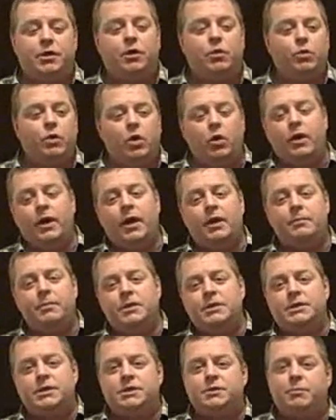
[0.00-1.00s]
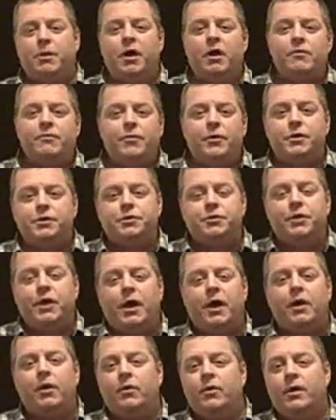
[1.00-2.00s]
we're going out of business, buy our furniture
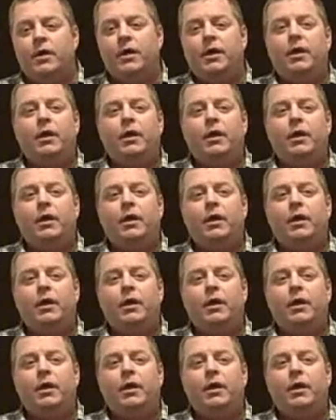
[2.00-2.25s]
now.